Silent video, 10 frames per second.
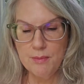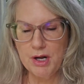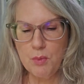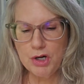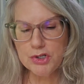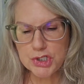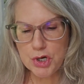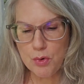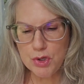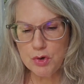But I want to
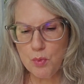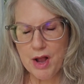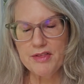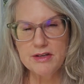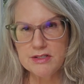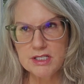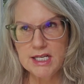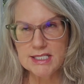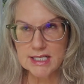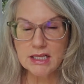show you what
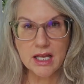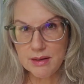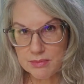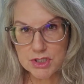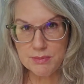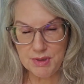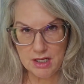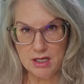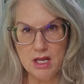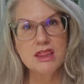is claimed to
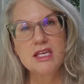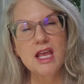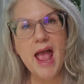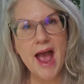be the